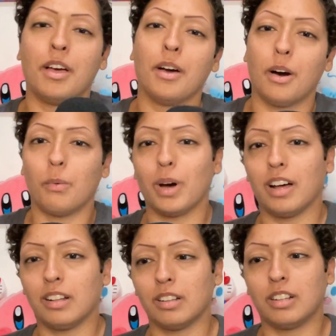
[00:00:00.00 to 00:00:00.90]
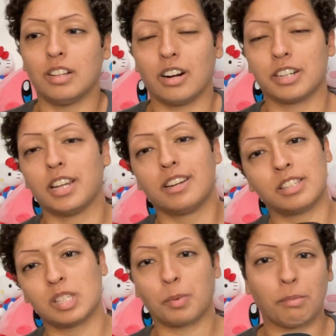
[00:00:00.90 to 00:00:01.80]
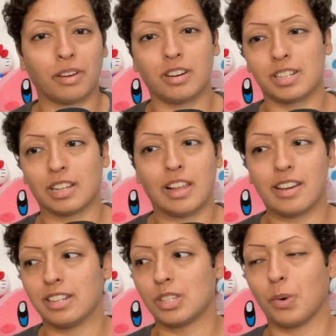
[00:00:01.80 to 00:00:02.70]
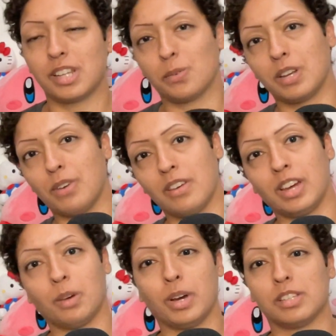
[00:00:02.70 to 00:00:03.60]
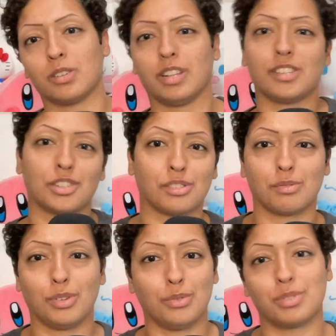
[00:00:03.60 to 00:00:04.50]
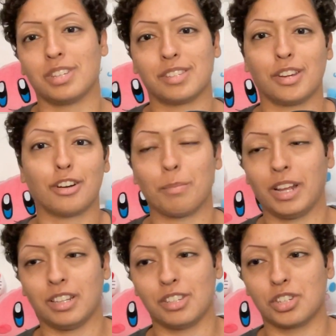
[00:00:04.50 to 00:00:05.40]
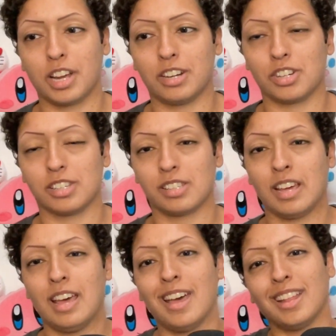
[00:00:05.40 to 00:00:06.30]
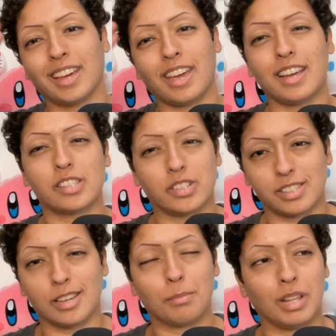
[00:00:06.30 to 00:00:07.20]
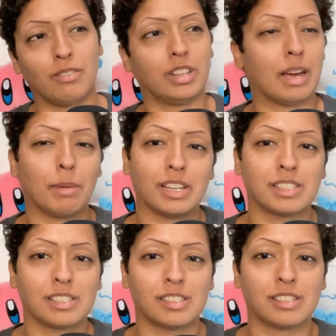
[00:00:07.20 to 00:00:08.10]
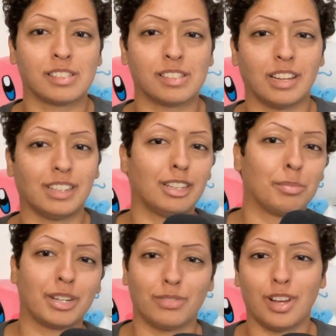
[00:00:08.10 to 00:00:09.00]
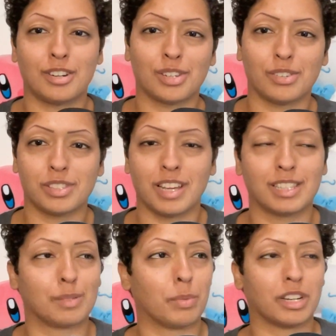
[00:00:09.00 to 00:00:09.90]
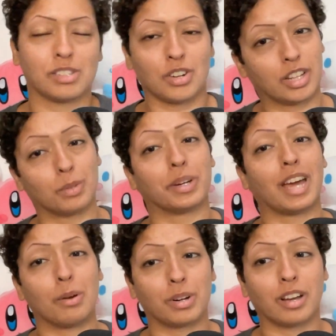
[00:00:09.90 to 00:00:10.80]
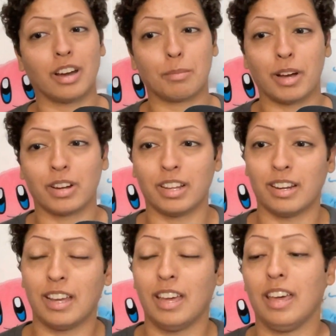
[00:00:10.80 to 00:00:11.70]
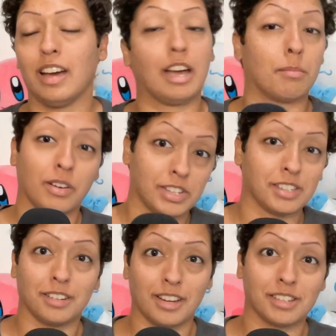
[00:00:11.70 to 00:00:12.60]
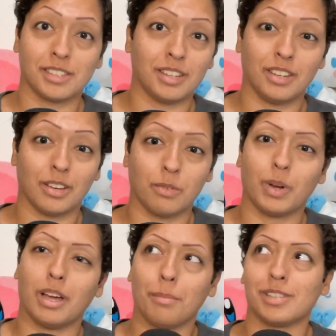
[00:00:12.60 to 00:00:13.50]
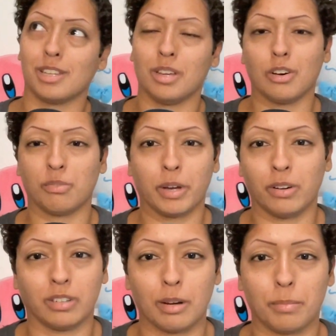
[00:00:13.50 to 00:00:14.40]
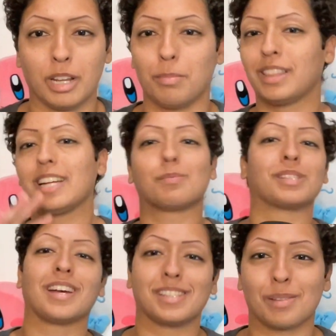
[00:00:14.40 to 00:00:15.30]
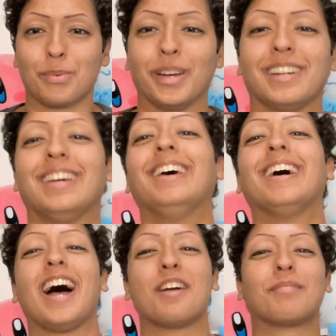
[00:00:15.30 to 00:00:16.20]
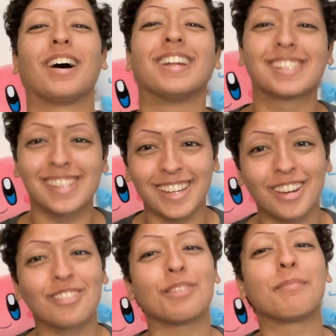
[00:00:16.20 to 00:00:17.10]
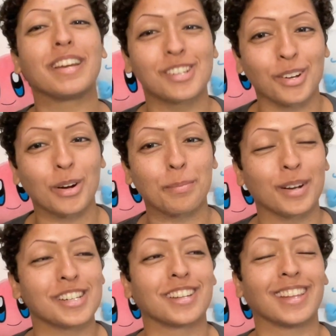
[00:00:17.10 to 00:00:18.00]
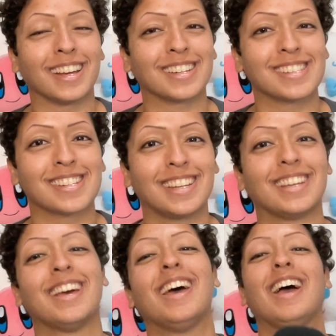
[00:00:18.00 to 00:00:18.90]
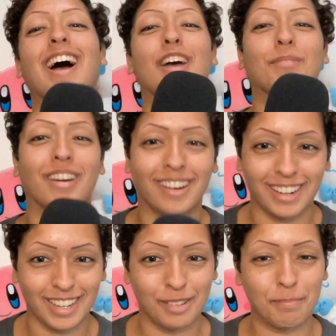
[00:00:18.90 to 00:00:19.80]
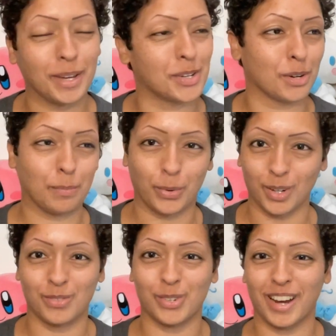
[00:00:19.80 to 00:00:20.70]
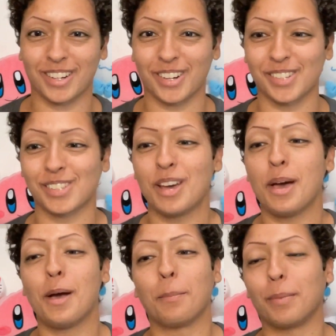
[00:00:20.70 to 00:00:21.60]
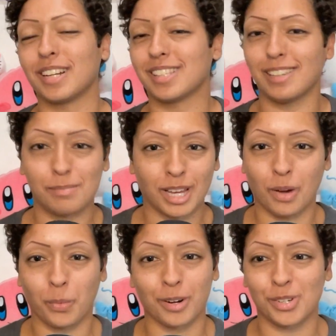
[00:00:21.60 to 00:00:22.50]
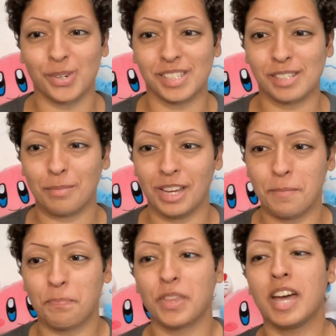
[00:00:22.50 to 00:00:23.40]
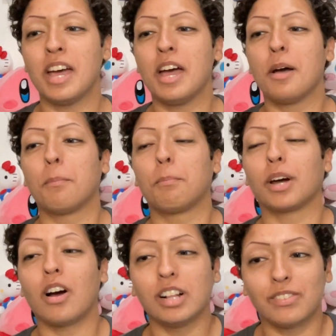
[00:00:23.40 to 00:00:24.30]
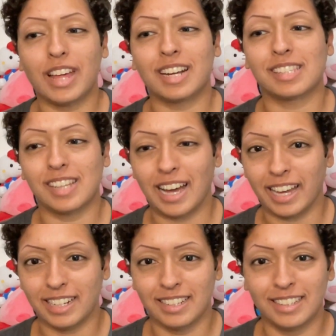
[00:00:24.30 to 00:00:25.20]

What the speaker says: oh, well, our attendance is probably going to decline in 2025 anyway, so let's just use this year to make these changes. Like, I guess on some level that makes a little bit of logical sense, but is not the way I would have gone about it. I am obviously not a CEO. Well, I'm a CEO of my own company, but that's besides the point. I'm not a CEO of a major corporation like Disney. I am not on any major board of directors, but it seems like a weird choice to me. But all of that aside,